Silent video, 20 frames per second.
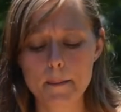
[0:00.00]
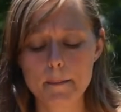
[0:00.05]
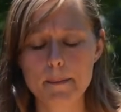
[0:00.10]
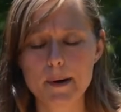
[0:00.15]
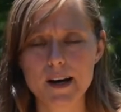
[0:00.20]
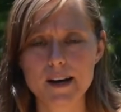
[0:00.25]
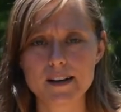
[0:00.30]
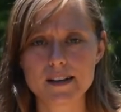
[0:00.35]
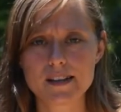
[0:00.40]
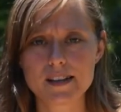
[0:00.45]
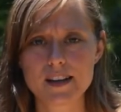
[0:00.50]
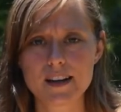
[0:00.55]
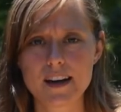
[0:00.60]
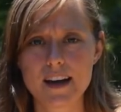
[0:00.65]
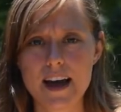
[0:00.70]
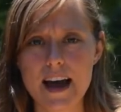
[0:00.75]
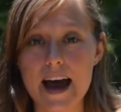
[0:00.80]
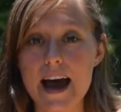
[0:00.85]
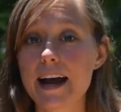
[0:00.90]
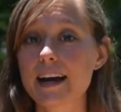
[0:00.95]
But
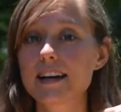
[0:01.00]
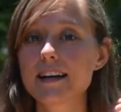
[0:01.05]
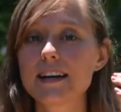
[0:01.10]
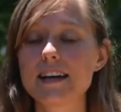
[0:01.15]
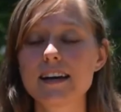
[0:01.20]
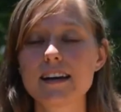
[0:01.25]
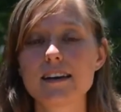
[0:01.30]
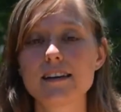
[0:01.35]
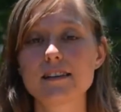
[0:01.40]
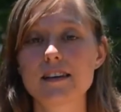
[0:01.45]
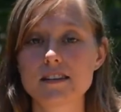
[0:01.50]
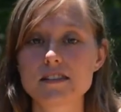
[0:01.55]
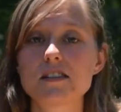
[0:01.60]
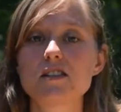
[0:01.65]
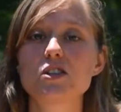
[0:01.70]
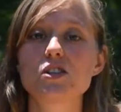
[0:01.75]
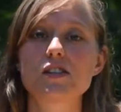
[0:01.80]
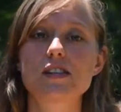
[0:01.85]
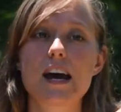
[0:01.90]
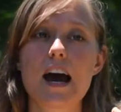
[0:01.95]
acne
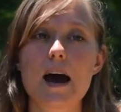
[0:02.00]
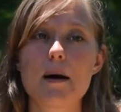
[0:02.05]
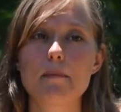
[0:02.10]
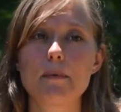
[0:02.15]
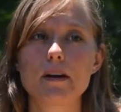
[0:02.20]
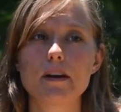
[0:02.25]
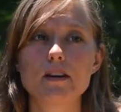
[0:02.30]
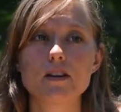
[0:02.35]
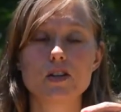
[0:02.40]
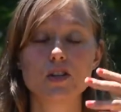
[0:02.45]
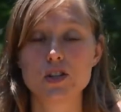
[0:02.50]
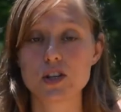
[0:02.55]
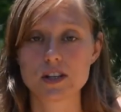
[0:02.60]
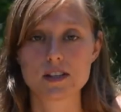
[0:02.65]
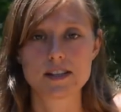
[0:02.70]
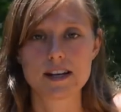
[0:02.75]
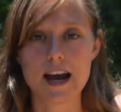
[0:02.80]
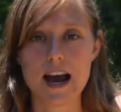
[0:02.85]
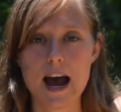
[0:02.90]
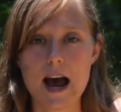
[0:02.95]
doesn't just happen
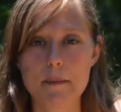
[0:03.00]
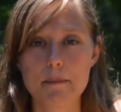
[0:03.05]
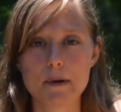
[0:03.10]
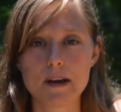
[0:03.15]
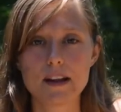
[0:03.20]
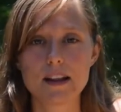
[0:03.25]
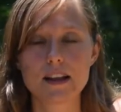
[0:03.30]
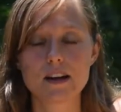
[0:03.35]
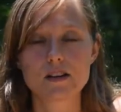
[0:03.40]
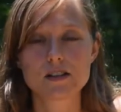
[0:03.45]
just to happen.